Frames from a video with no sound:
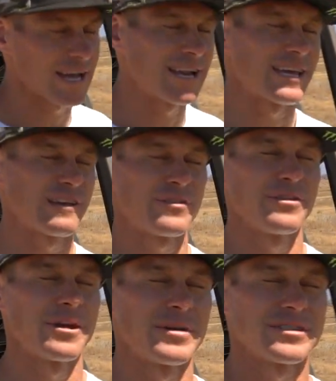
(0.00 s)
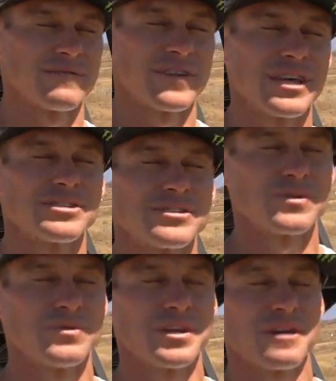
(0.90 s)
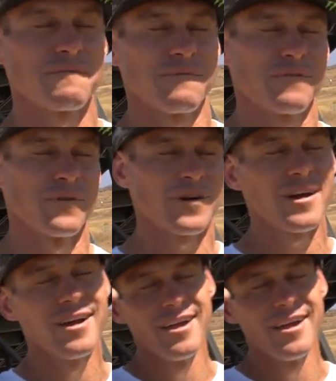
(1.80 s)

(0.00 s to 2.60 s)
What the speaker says: gotta get through MX of Nations the weekend before.